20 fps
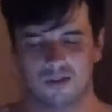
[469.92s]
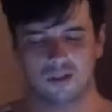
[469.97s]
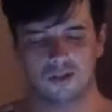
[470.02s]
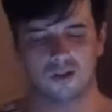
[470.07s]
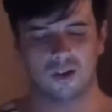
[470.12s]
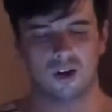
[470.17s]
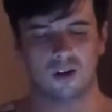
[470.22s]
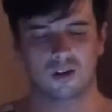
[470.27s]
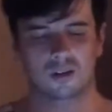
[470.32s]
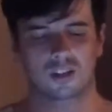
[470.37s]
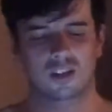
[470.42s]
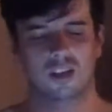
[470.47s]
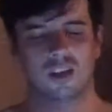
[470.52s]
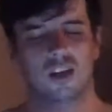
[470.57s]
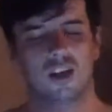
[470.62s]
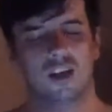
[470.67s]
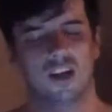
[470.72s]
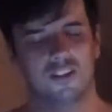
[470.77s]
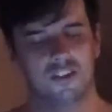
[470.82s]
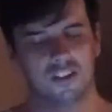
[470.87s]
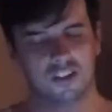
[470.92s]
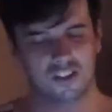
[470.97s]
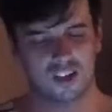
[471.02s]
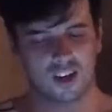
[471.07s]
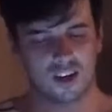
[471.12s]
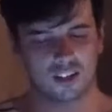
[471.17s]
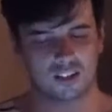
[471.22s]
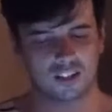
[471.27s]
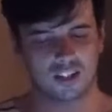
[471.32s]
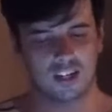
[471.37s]
the dog and the
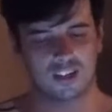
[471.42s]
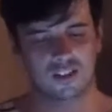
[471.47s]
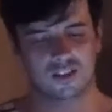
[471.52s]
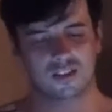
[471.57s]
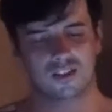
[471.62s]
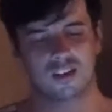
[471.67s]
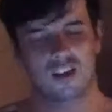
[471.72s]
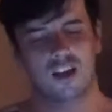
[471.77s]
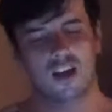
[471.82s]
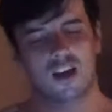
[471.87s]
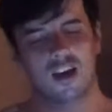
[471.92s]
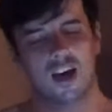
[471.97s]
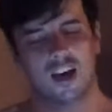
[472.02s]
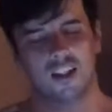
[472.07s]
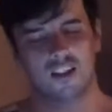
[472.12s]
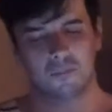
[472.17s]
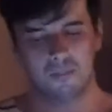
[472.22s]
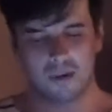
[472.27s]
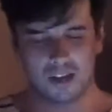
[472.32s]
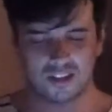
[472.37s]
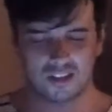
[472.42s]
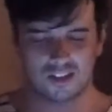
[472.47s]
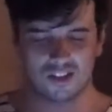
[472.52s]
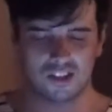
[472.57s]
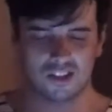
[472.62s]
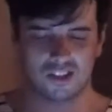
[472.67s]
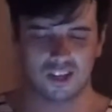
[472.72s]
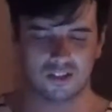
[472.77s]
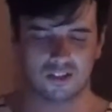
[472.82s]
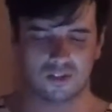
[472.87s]
darkness and the
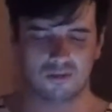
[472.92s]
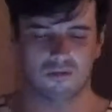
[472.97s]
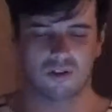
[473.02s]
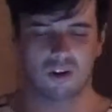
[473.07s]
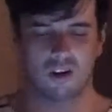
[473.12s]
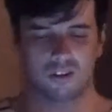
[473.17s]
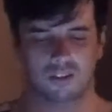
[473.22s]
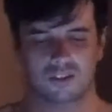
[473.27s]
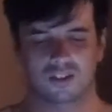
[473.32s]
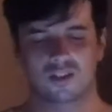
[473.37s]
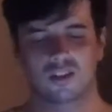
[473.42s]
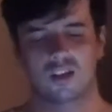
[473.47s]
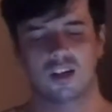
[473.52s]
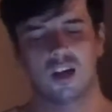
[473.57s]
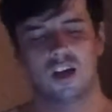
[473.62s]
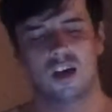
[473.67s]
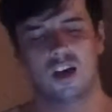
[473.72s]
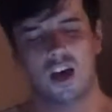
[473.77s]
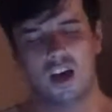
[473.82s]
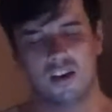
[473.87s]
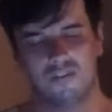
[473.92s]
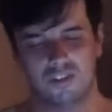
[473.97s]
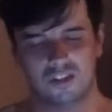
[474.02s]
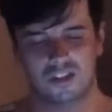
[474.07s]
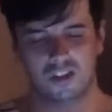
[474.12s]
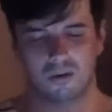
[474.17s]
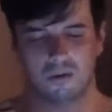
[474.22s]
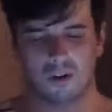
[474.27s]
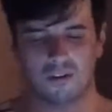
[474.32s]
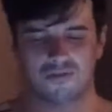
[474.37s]
messages under rocks. Every
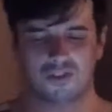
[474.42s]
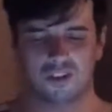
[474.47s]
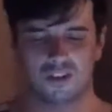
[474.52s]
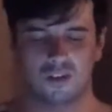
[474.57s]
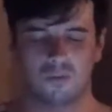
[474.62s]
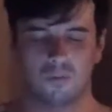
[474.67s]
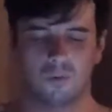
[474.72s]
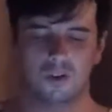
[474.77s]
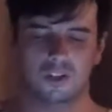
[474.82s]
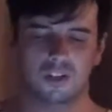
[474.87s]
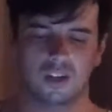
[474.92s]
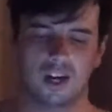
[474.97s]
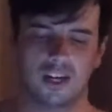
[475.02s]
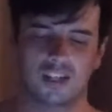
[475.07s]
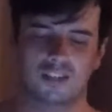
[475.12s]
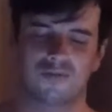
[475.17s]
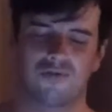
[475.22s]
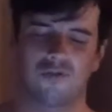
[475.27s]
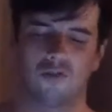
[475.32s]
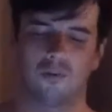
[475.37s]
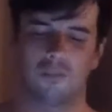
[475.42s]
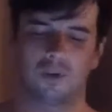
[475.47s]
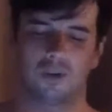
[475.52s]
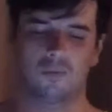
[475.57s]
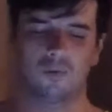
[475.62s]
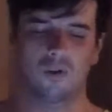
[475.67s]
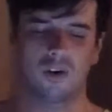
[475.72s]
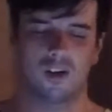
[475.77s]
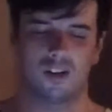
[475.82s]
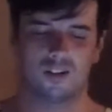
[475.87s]
so often the woodlice forming
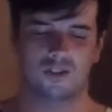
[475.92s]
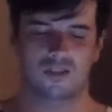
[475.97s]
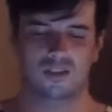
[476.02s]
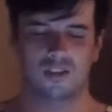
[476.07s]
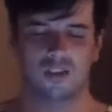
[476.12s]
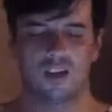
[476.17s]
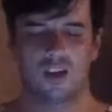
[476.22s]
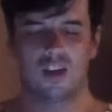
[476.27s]
words.